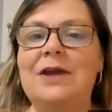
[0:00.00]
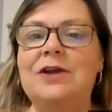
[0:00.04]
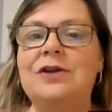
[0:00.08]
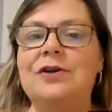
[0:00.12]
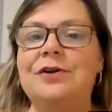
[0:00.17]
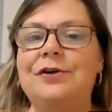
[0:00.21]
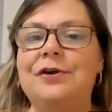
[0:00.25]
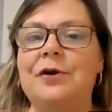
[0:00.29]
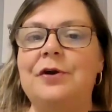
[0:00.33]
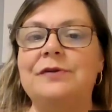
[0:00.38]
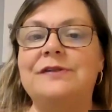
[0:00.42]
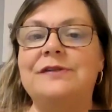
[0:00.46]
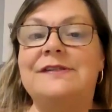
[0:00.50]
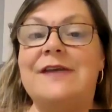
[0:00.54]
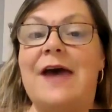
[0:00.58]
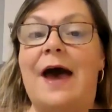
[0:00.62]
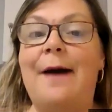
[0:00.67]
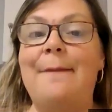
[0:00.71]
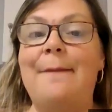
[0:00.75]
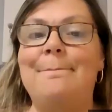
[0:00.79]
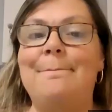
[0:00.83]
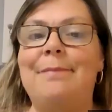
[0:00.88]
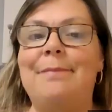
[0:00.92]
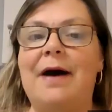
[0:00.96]
make your notes
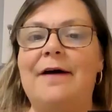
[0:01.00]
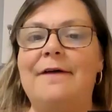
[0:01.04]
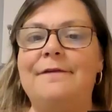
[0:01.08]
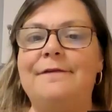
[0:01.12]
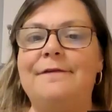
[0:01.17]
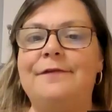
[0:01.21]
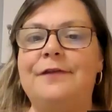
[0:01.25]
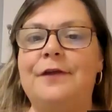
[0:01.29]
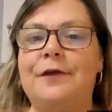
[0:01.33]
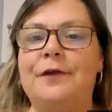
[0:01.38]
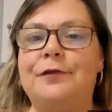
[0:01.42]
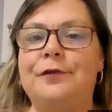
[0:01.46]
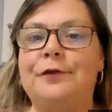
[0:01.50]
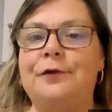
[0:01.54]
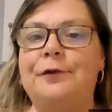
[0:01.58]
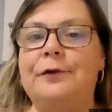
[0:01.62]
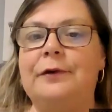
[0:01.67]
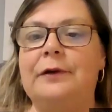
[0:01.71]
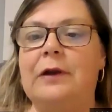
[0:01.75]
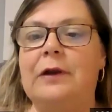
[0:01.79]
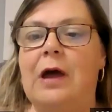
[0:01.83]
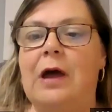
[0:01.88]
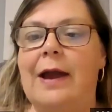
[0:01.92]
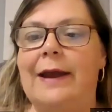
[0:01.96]
above the
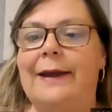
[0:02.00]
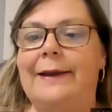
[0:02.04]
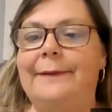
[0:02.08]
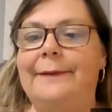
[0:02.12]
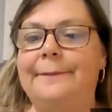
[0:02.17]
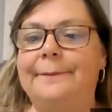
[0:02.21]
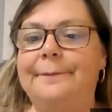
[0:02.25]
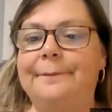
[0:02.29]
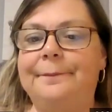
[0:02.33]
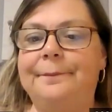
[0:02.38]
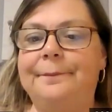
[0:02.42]
third line.